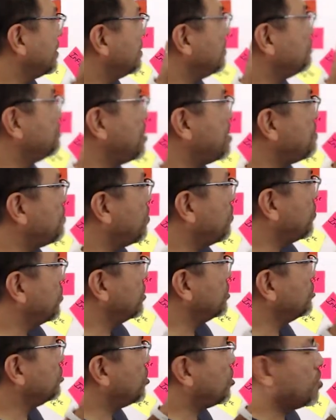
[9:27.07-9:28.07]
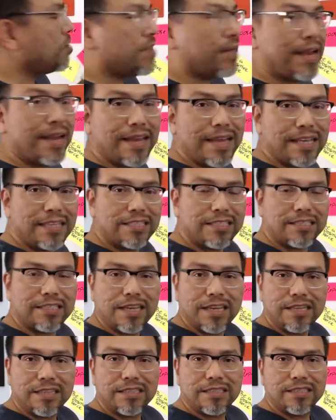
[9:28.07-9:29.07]
people will know that it's
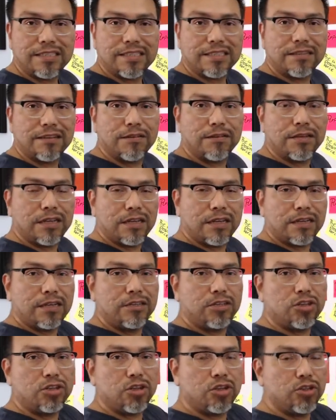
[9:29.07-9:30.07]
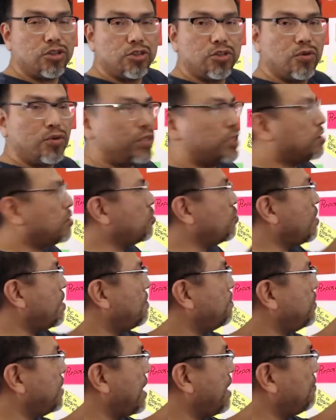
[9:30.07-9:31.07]
it's it, you know you're doing it on one
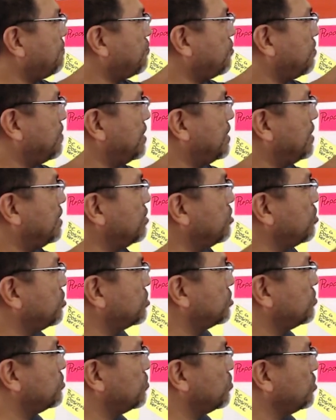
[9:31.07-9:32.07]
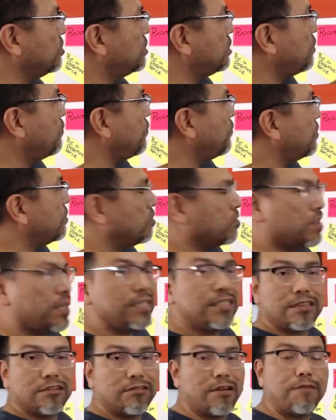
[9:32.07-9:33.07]
platform and it looks different on
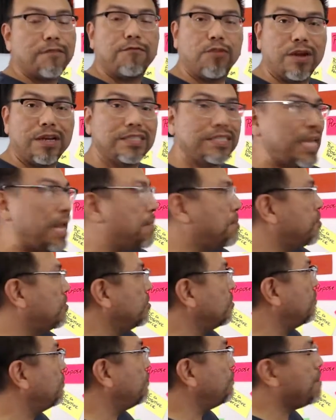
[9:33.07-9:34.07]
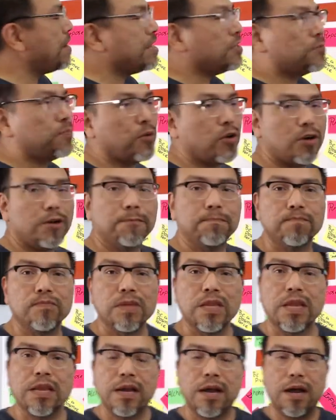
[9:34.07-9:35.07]
Instagram. For example, on Facebook,
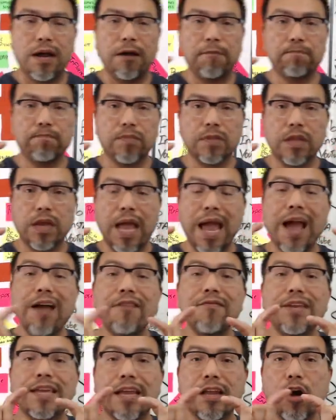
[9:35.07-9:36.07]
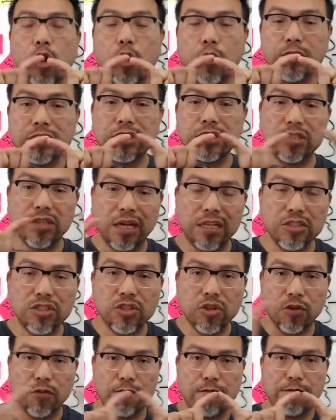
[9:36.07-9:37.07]
um, having a
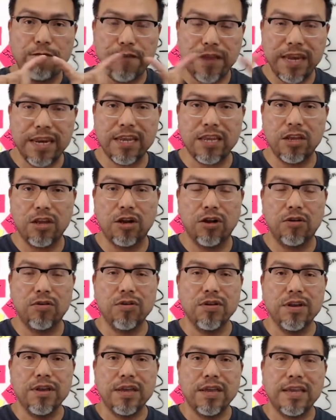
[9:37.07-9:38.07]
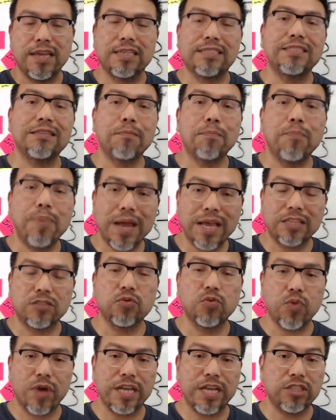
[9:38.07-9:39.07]
horizontal video is the best
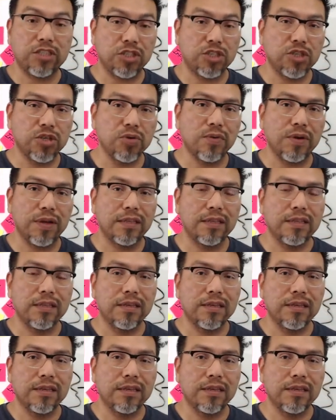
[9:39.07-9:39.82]
way to do it.